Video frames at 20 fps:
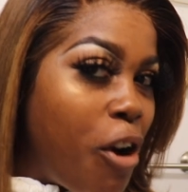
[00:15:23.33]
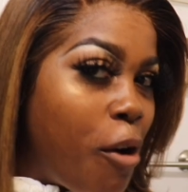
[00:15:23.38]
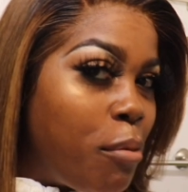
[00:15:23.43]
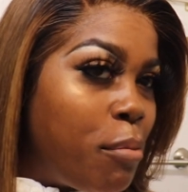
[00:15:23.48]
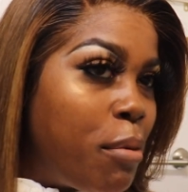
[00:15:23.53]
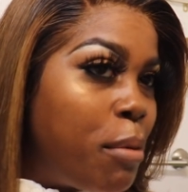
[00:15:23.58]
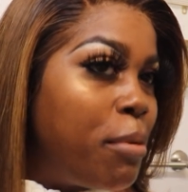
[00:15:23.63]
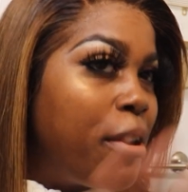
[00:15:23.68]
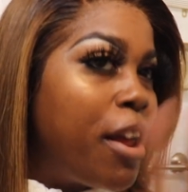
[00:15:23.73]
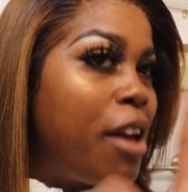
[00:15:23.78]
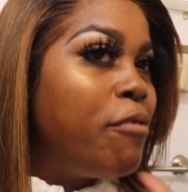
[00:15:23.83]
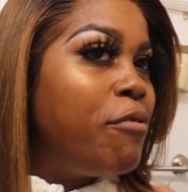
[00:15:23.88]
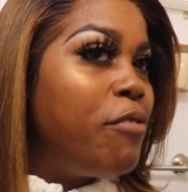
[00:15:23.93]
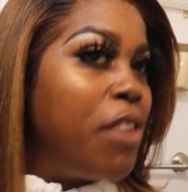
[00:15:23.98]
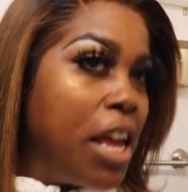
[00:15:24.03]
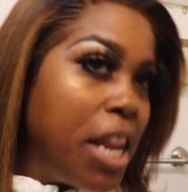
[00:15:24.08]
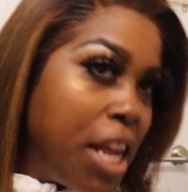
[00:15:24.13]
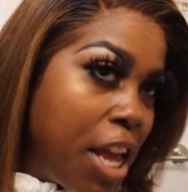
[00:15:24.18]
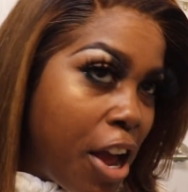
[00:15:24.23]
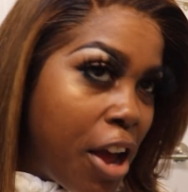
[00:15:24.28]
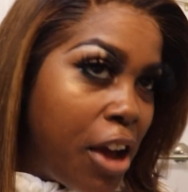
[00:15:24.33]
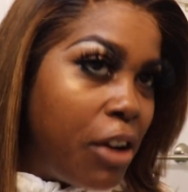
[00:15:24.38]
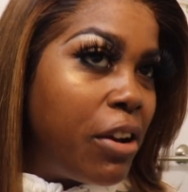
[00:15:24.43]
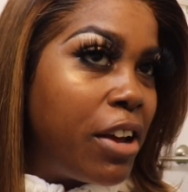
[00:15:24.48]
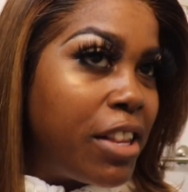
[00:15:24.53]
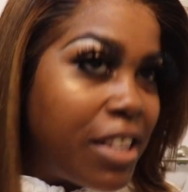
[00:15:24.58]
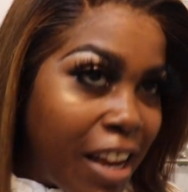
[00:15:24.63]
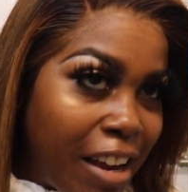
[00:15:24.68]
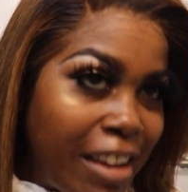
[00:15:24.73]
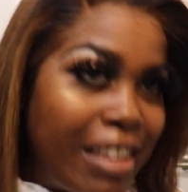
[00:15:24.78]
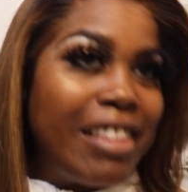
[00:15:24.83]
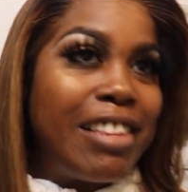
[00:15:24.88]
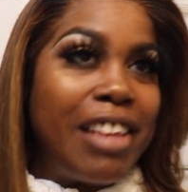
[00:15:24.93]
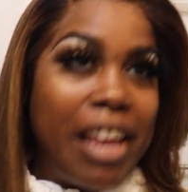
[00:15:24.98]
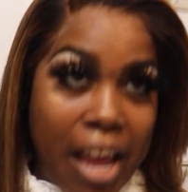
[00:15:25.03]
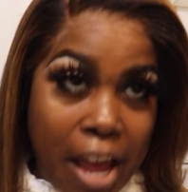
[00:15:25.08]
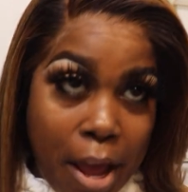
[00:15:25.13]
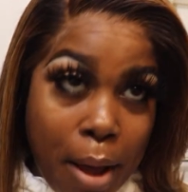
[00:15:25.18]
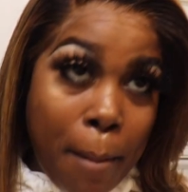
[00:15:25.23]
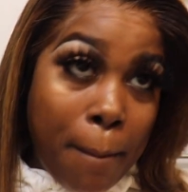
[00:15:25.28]
Y'all remember that video, as I
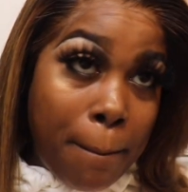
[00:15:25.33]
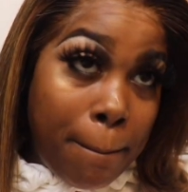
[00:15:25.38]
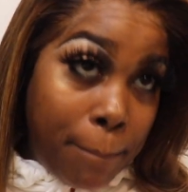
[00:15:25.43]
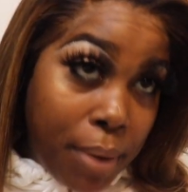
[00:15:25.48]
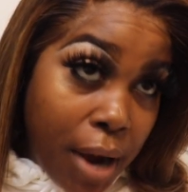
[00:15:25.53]
said.